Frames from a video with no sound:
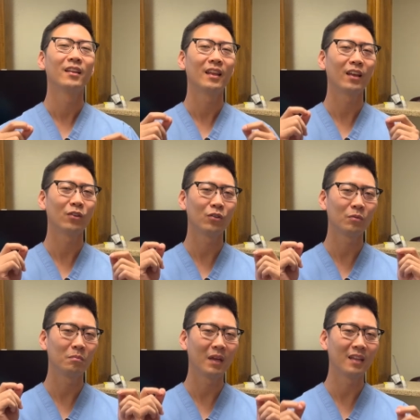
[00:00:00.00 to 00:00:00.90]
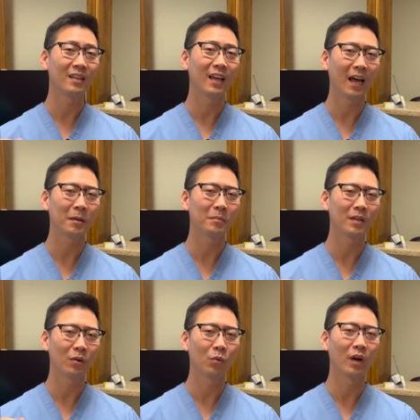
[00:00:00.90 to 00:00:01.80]
that you may not
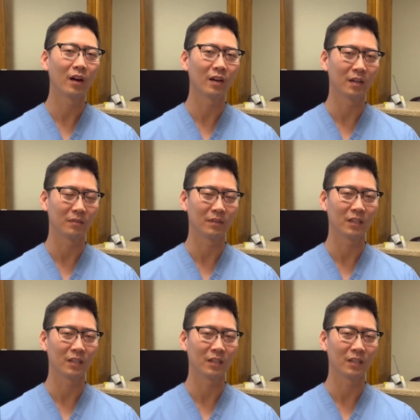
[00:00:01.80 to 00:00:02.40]
be aware of.